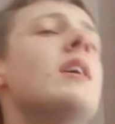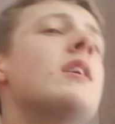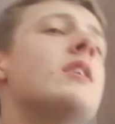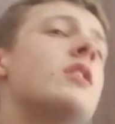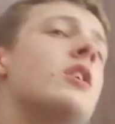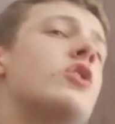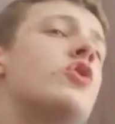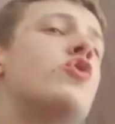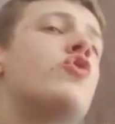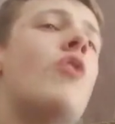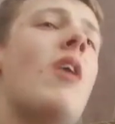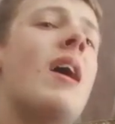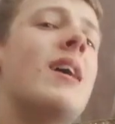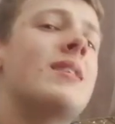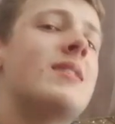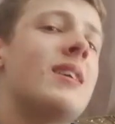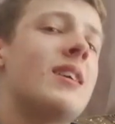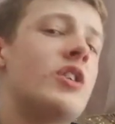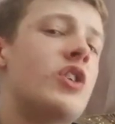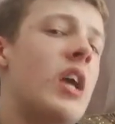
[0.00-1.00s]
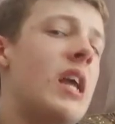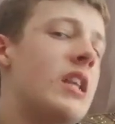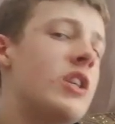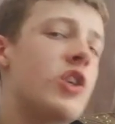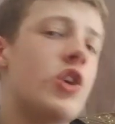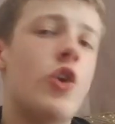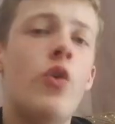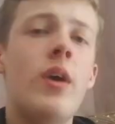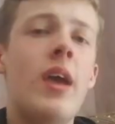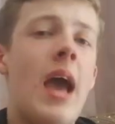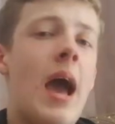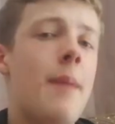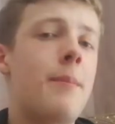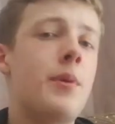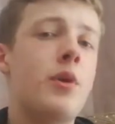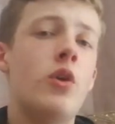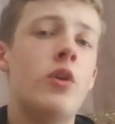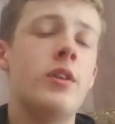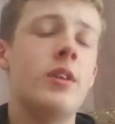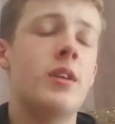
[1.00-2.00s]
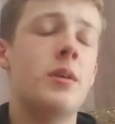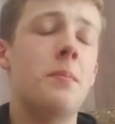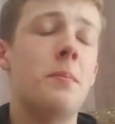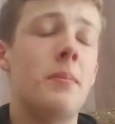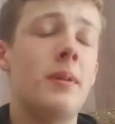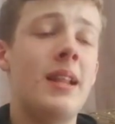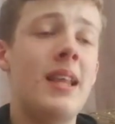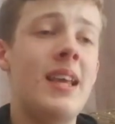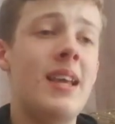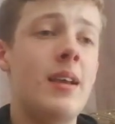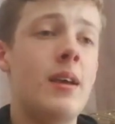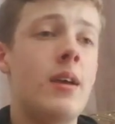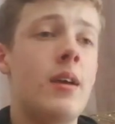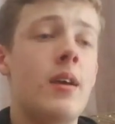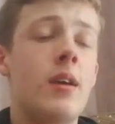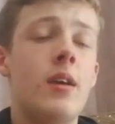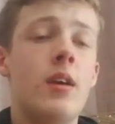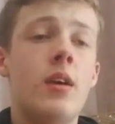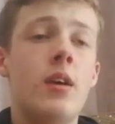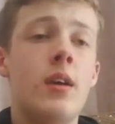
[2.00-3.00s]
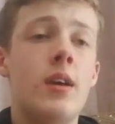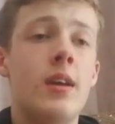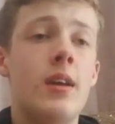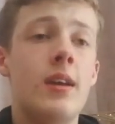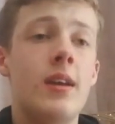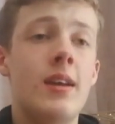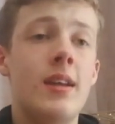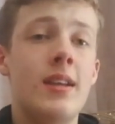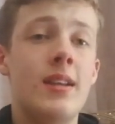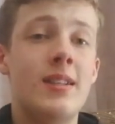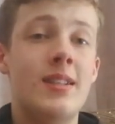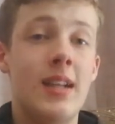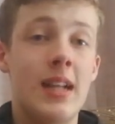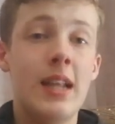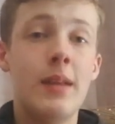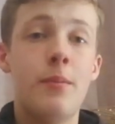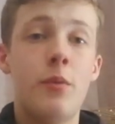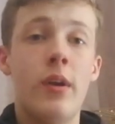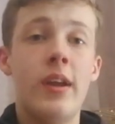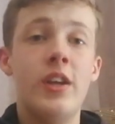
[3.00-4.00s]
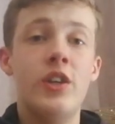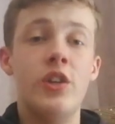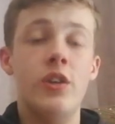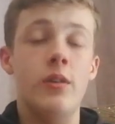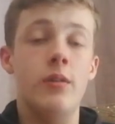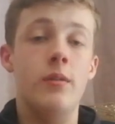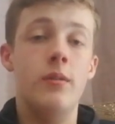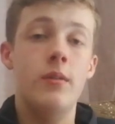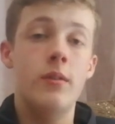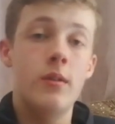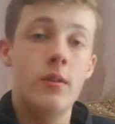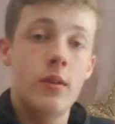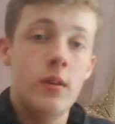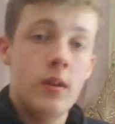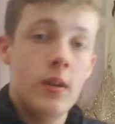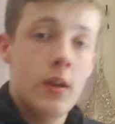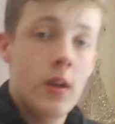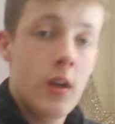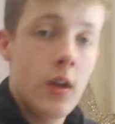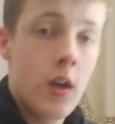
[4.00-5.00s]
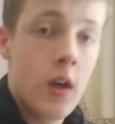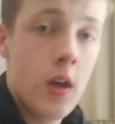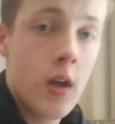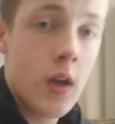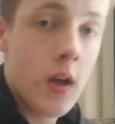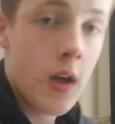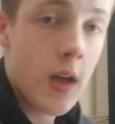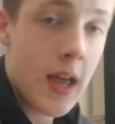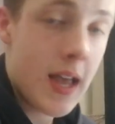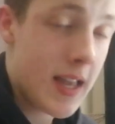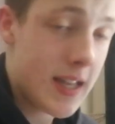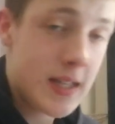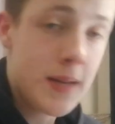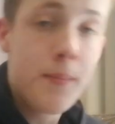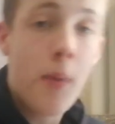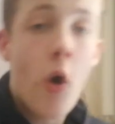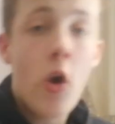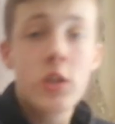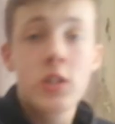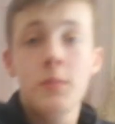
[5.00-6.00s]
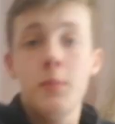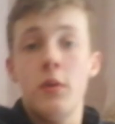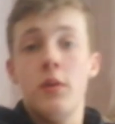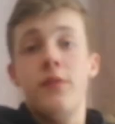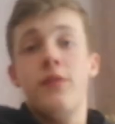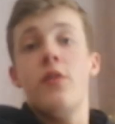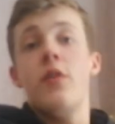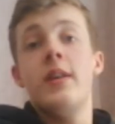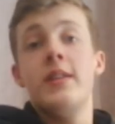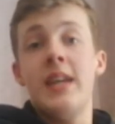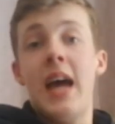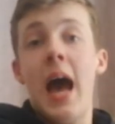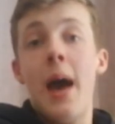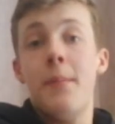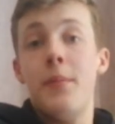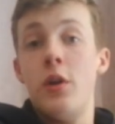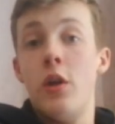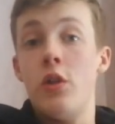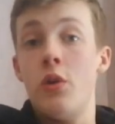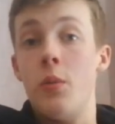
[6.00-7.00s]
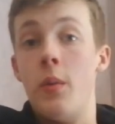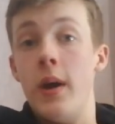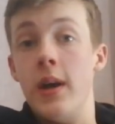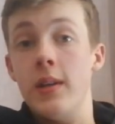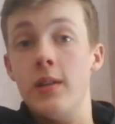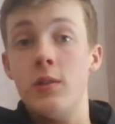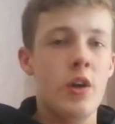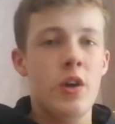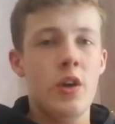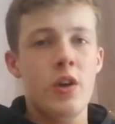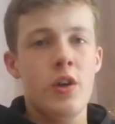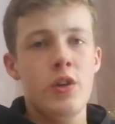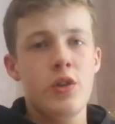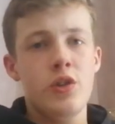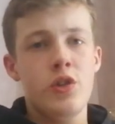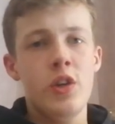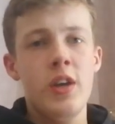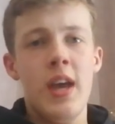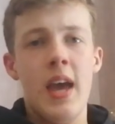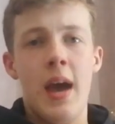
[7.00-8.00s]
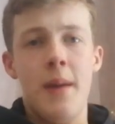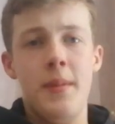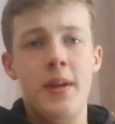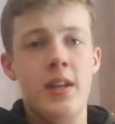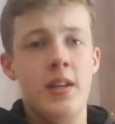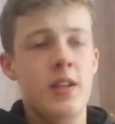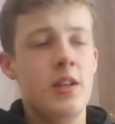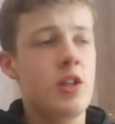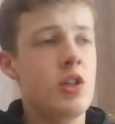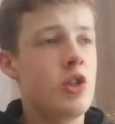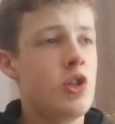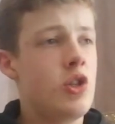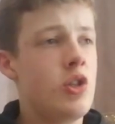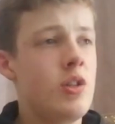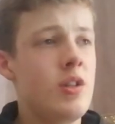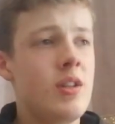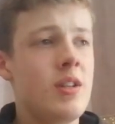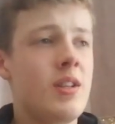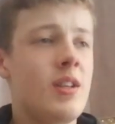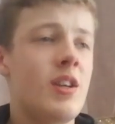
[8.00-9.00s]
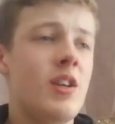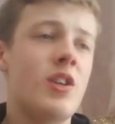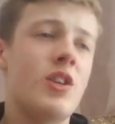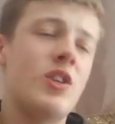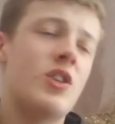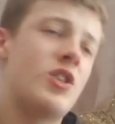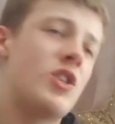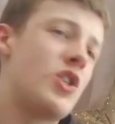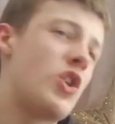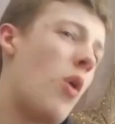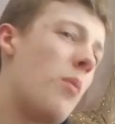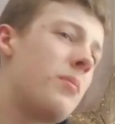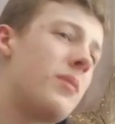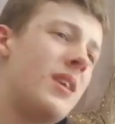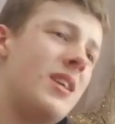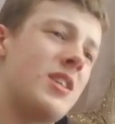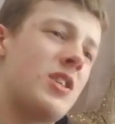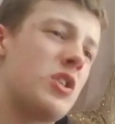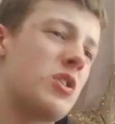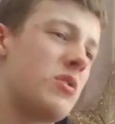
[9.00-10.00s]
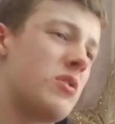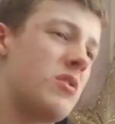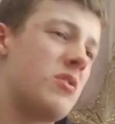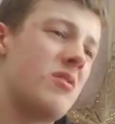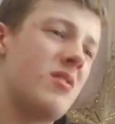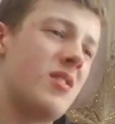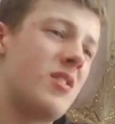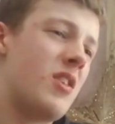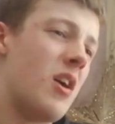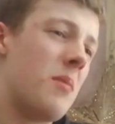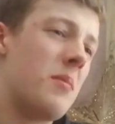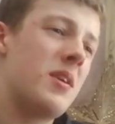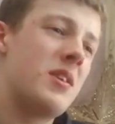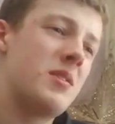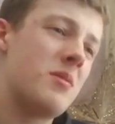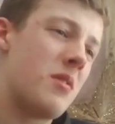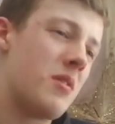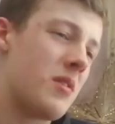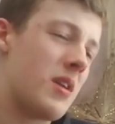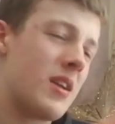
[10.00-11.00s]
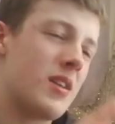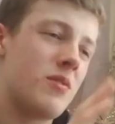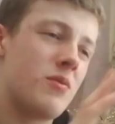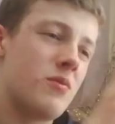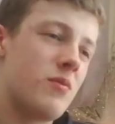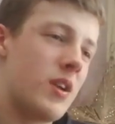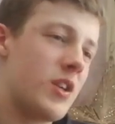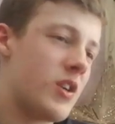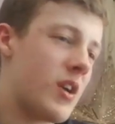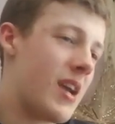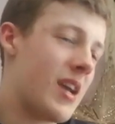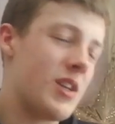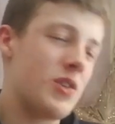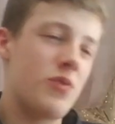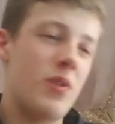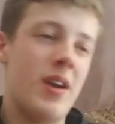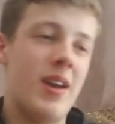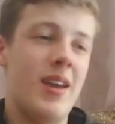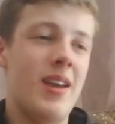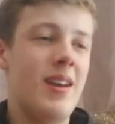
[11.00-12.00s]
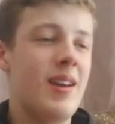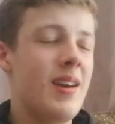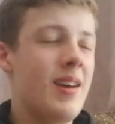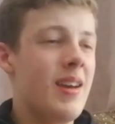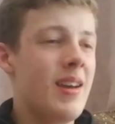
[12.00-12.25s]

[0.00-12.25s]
Such drastic change can only happen on complete deliberation. It's impossible for it to happen otherwise. So yeah, I mean, you stop these dummies and all that. Raise your kids right.